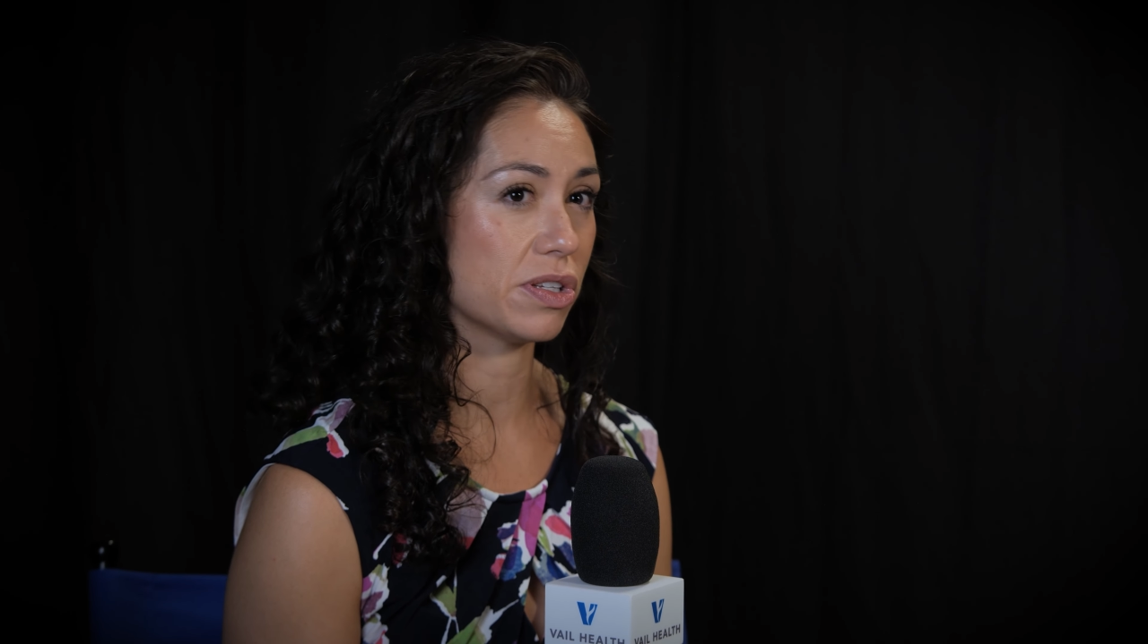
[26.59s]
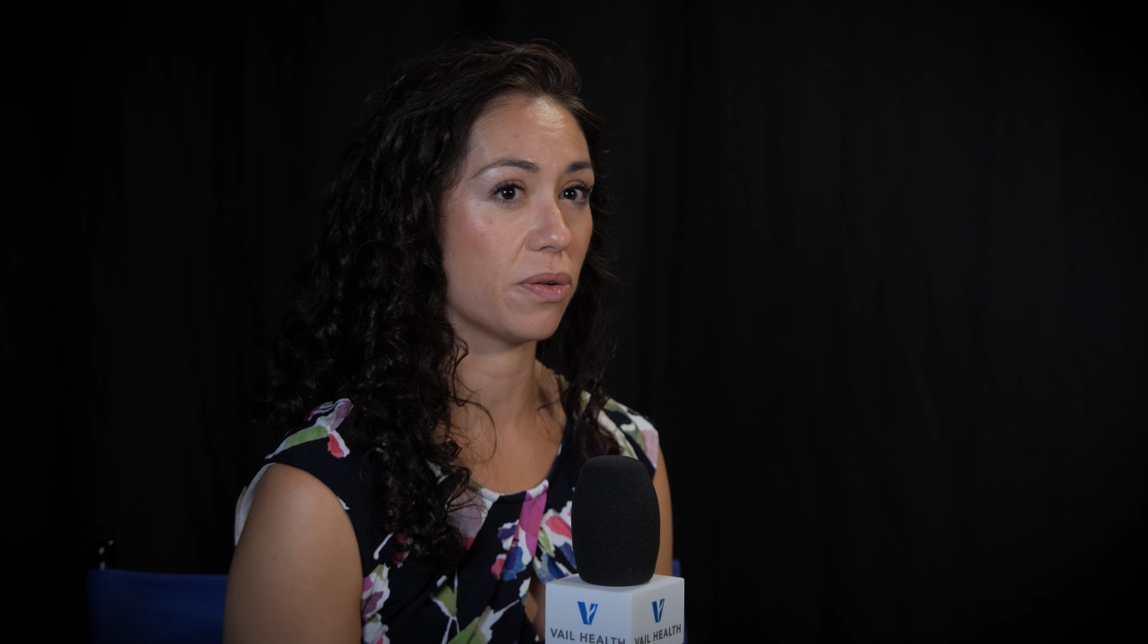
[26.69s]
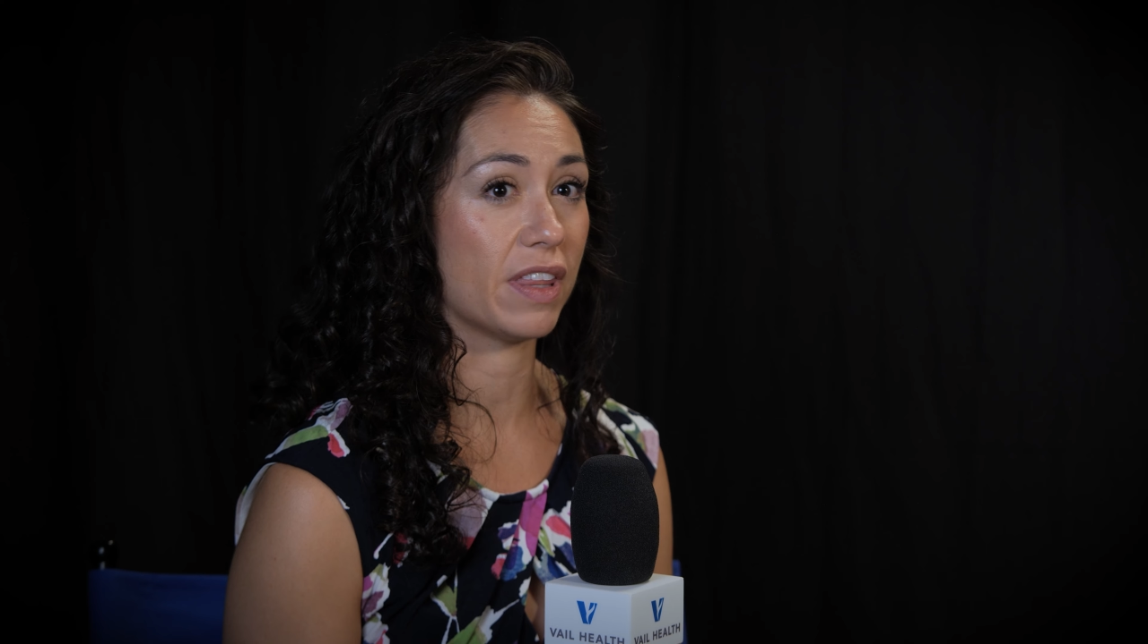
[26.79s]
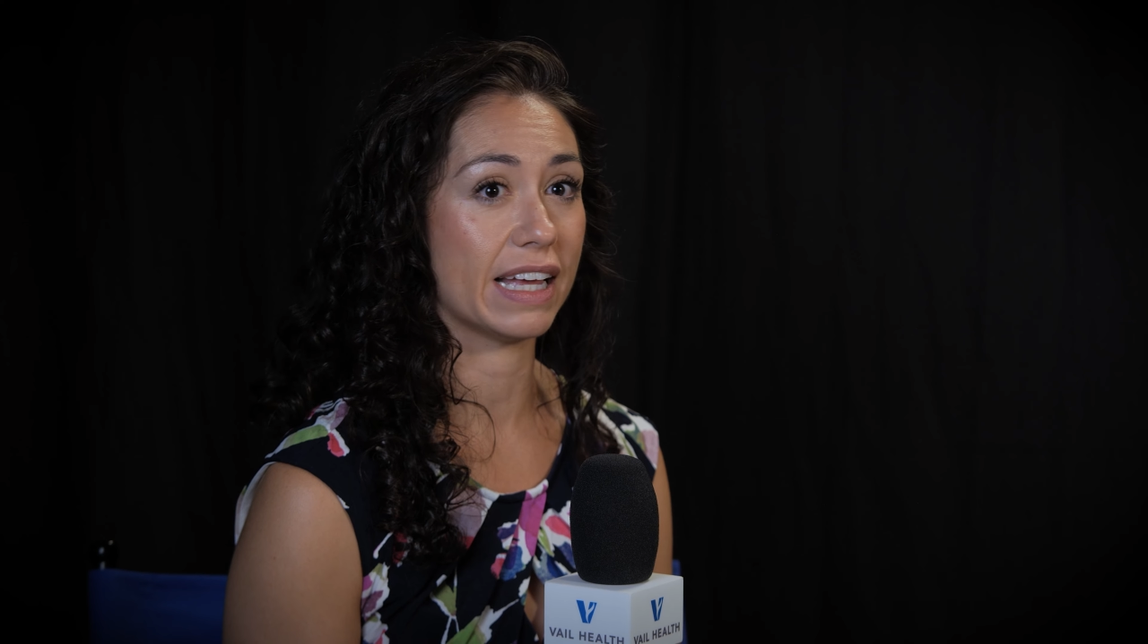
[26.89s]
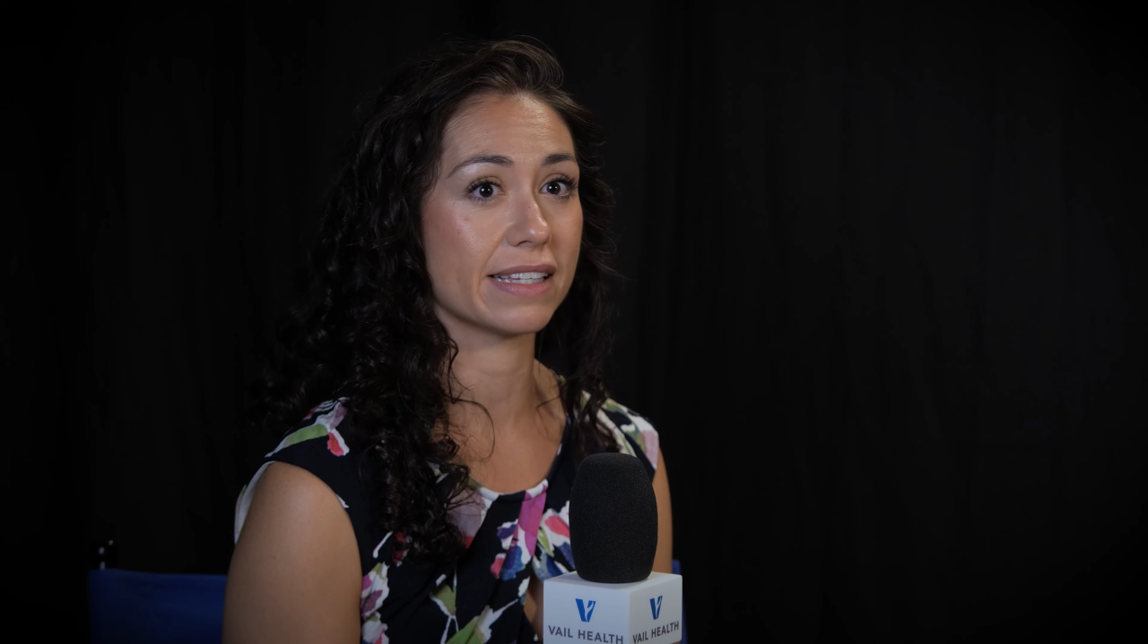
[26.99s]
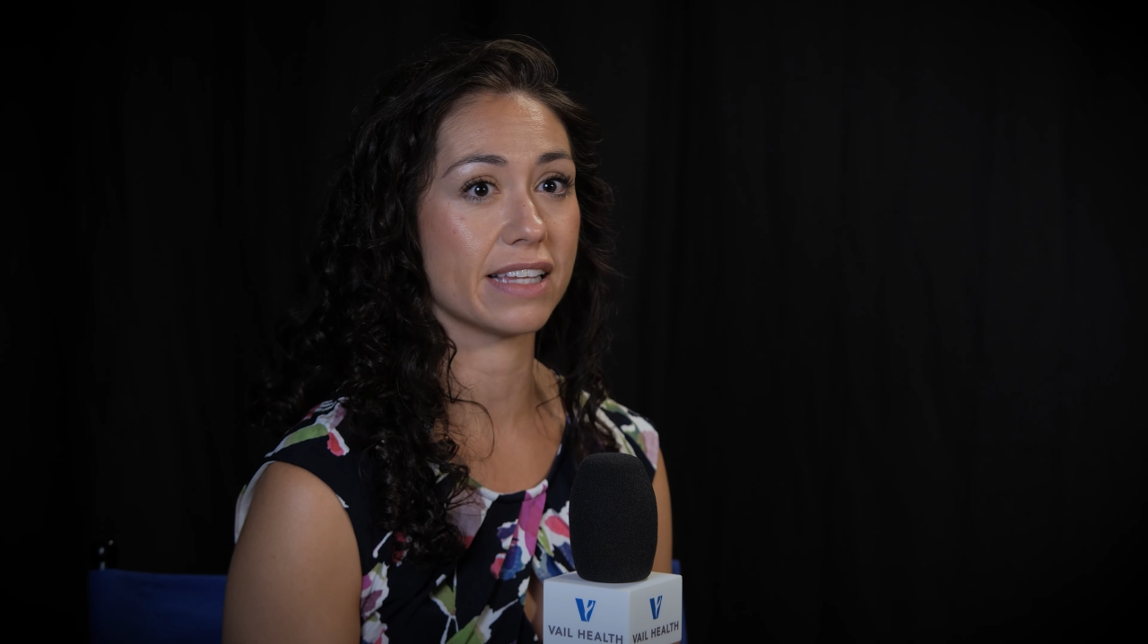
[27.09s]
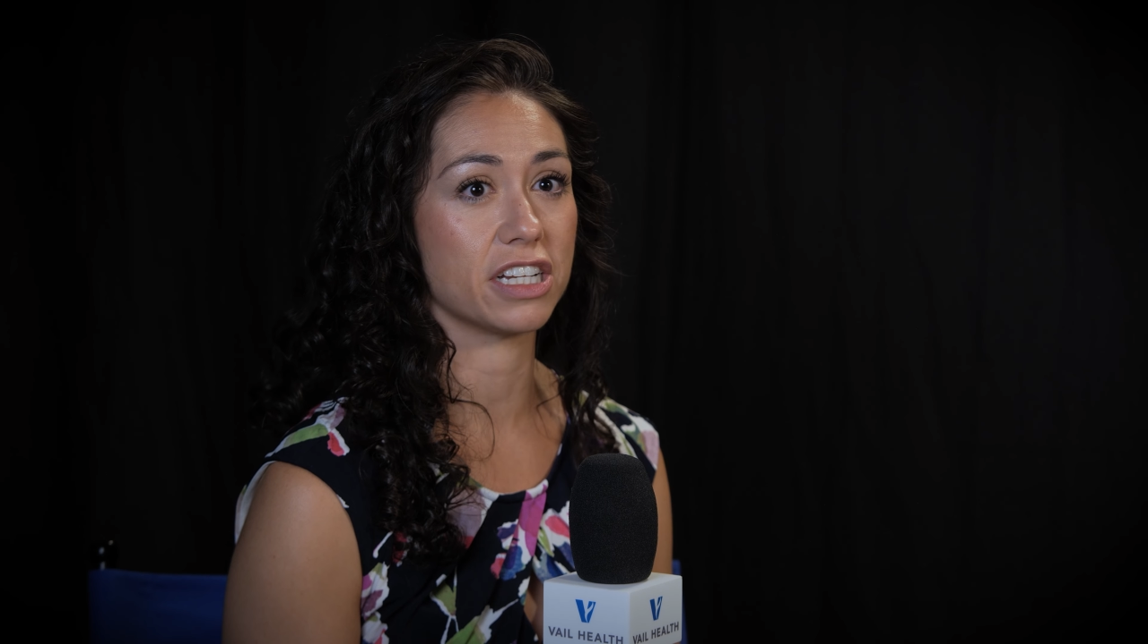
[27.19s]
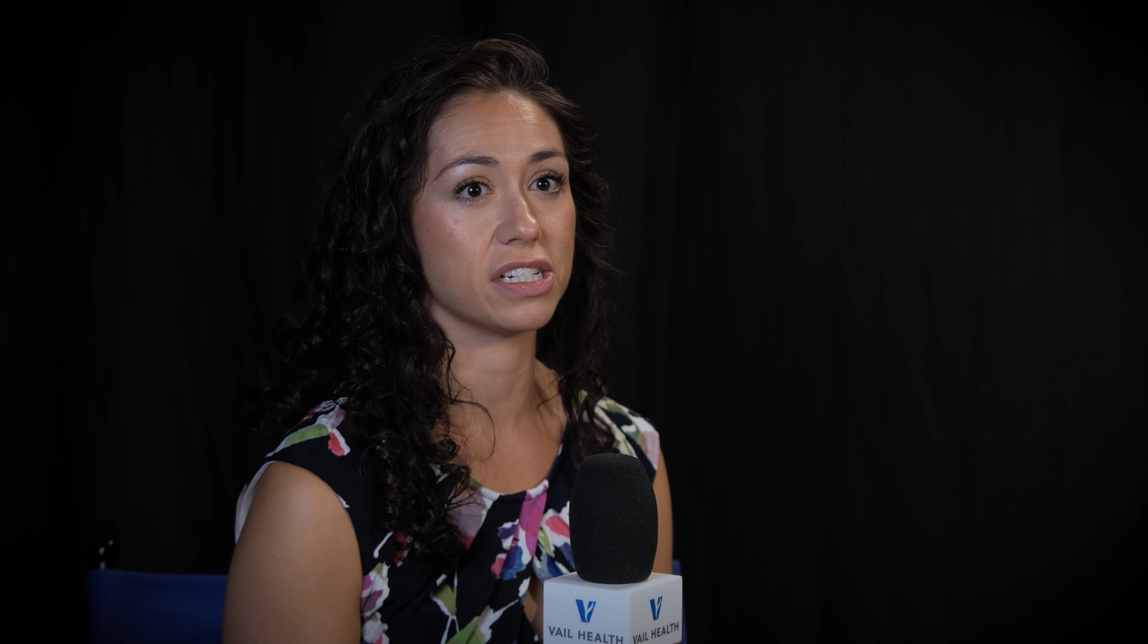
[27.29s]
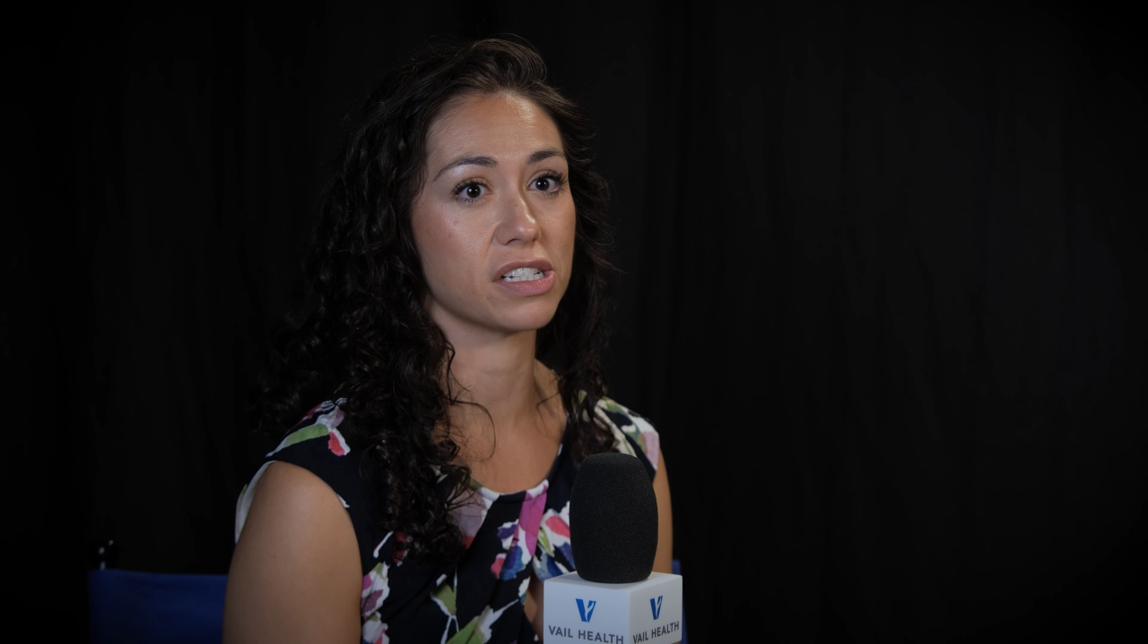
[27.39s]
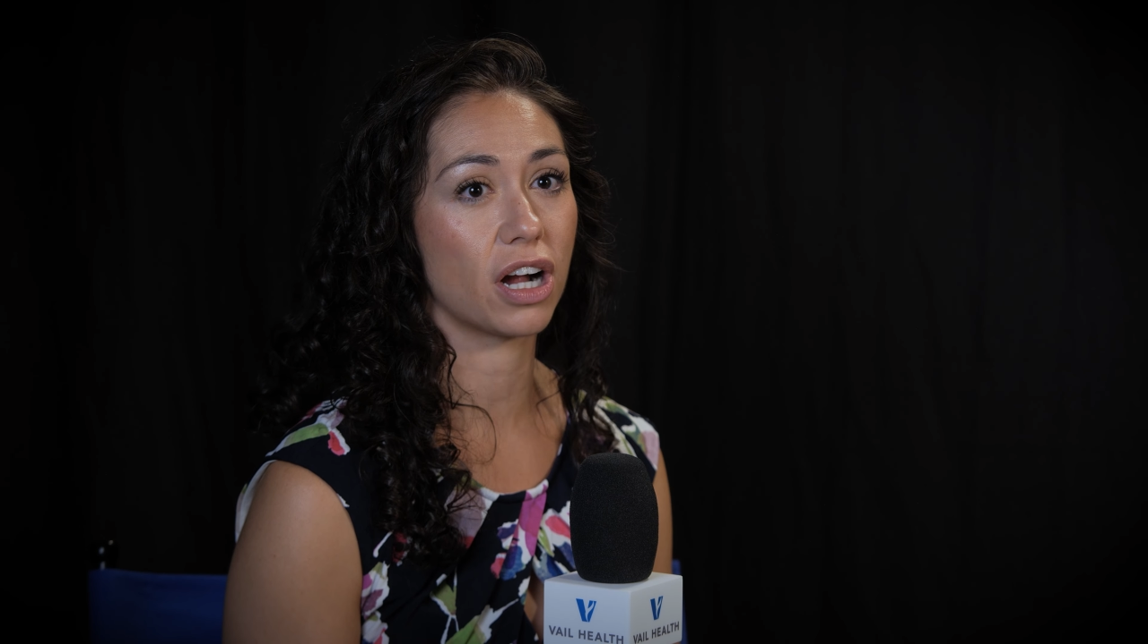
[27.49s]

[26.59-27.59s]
So things such as